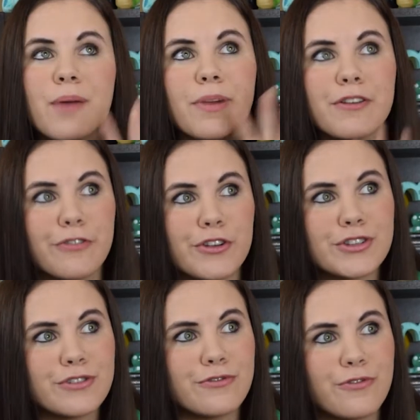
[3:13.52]
my
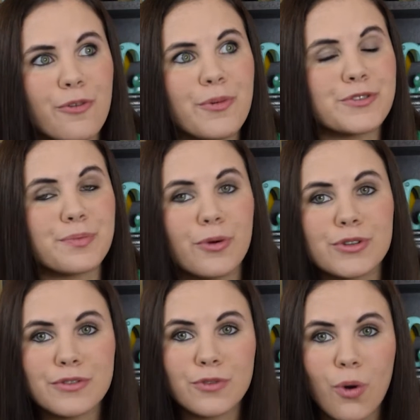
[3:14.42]
first and foremost
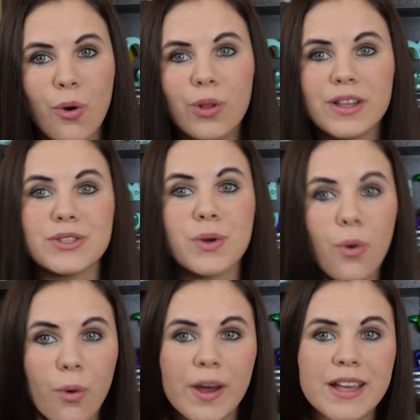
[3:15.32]
port of call is
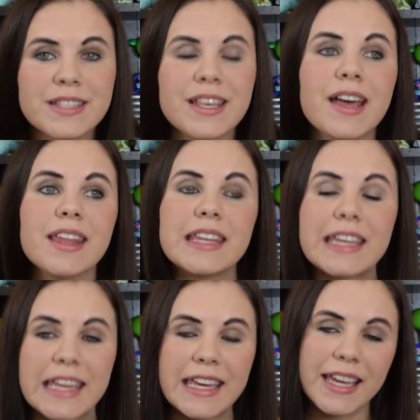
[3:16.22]
always the
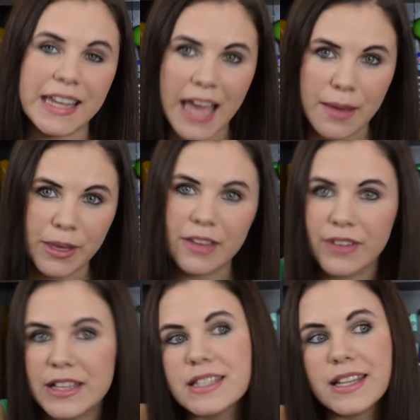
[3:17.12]
geek and gaming
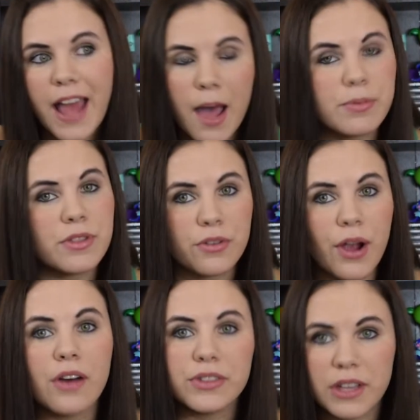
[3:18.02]
events that happen
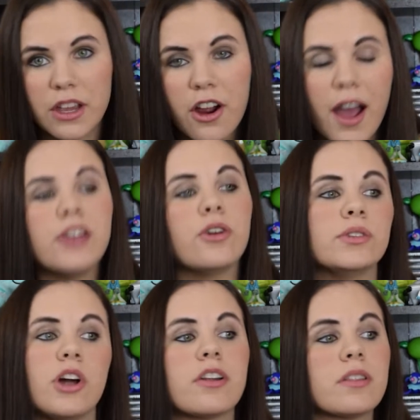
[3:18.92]
throughout the year. I know a
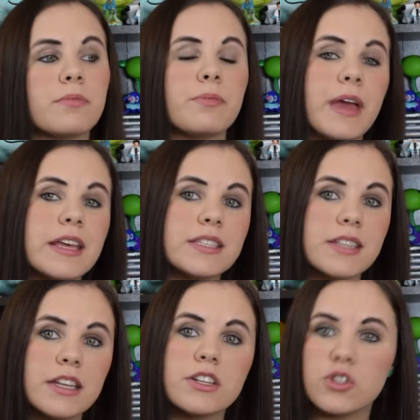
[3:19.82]
lot of them are based
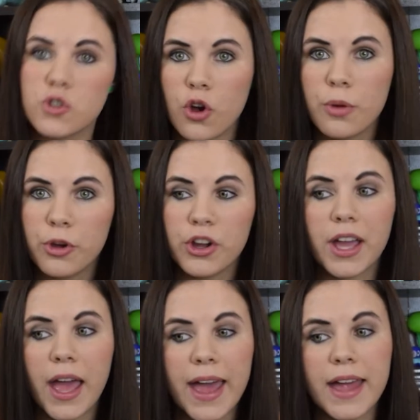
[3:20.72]
in
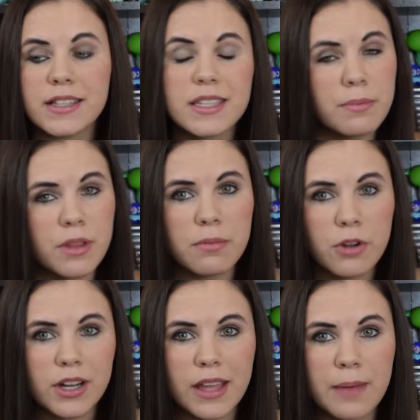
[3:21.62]
Joburg and some of them
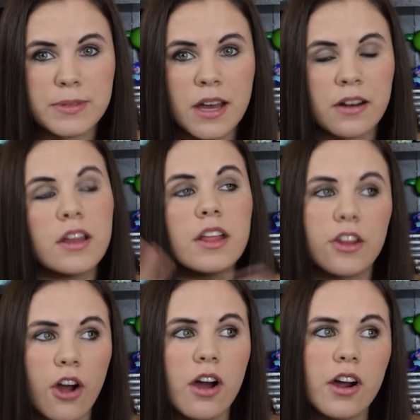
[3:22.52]
are in Cape Town.
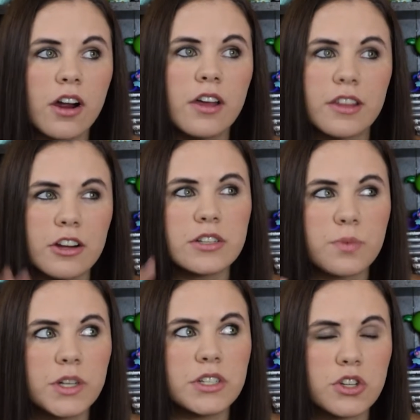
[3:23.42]
There is
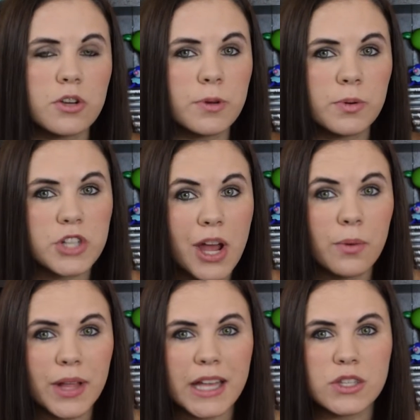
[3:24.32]
one in Durban, which I
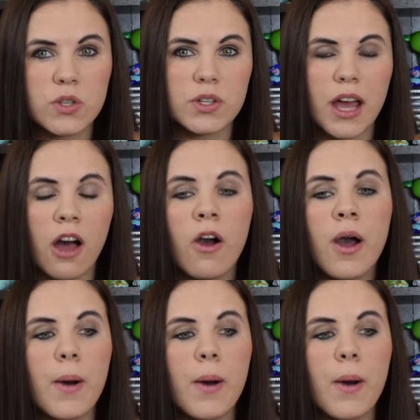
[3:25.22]
will get to now.